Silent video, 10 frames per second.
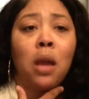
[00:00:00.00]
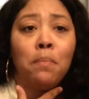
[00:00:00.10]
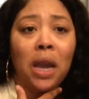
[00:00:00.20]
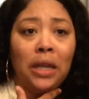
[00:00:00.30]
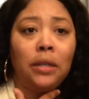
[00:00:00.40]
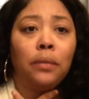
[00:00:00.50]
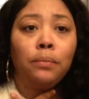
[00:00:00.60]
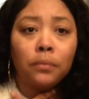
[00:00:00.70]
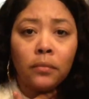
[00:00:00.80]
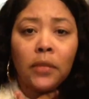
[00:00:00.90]
bite,
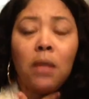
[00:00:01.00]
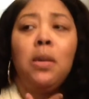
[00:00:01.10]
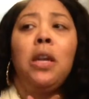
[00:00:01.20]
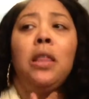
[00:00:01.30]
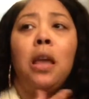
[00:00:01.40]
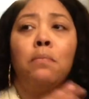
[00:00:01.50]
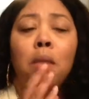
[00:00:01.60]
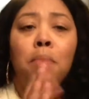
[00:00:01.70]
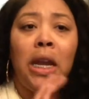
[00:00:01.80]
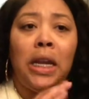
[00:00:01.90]
meaning that my
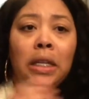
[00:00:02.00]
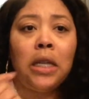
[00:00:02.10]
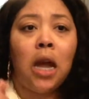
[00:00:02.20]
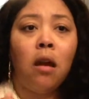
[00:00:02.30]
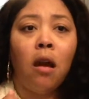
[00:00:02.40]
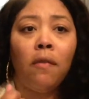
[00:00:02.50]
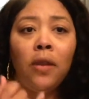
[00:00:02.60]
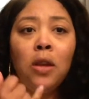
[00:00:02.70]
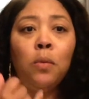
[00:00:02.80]
bite is not off.